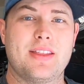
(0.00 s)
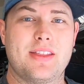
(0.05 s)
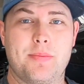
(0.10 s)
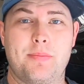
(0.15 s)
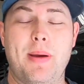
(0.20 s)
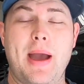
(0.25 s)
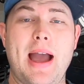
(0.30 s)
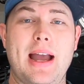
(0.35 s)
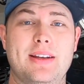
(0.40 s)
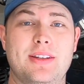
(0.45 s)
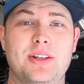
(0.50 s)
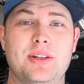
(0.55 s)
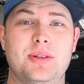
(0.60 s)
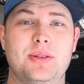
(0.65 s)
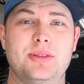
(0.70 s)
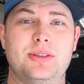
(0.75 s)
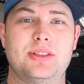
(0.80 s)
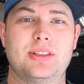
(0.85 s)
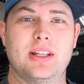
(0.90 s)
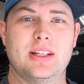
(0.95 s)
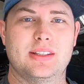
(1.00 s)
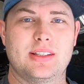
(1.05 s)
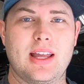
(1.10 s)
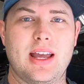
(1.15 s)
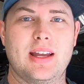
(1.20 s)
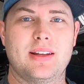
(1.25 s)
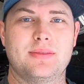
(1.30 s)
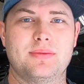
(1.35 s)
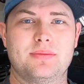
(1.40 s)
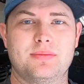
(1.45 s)
The bad news is
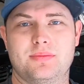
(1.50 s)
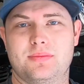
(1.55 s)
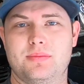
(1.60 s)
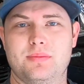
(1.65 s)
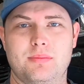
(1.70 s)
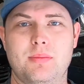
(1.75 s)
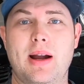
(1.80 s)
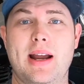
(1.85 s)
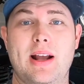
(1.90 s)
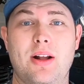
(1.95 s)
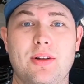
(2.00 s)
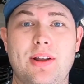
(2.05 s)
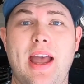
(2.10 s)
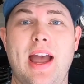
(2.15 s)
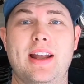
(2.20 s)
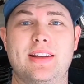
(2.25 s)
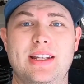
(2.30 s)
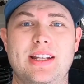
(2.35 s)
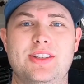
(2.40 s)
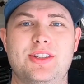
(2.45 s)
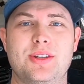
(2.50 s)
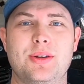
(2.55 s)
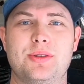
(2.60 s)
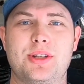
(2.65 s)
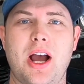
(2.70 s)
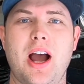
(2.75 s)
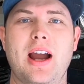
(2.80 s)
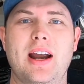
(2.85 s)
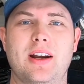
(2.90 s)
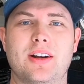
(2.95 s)
that my Hellcat needs new
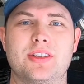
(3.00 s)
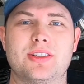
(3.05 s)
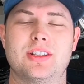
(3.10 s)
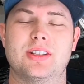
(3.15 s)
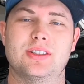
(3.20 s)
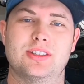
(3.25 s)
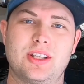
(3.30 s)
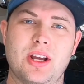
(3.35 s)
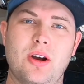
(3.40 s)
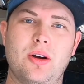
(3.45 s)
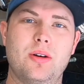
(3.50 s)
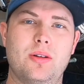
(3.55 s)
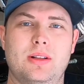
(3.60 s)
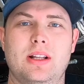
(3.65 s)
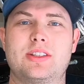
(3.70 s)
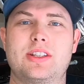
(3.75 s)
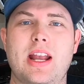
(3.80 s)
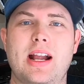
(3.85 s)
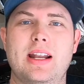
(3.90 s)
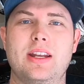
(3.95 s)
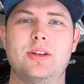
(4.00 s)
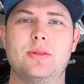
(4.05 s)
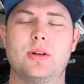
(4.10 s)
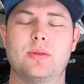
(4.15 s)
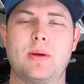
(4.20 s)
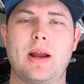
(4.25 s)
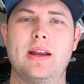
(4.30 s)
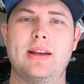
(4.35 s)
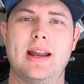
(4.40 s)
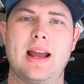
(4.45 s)
tires. So let's get into
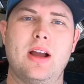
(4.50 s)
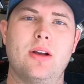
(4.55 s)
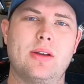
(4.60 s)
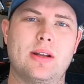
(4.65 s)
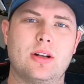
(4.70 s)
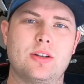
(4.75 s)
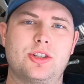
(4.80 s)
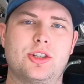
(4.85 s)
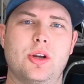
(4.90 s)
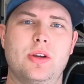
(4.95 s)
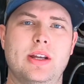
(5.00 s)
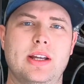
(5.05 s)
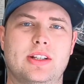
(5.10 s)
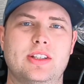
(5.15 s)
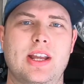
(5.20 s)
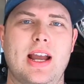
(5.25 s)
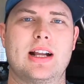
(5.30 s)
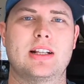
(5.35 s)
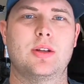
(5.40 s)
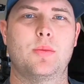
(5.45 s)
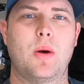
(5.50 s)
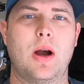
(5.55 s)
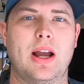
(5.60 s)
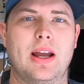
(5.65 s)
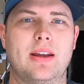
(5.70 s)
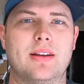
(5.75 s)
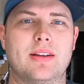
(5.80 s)
it right now and I'll show you exactly why.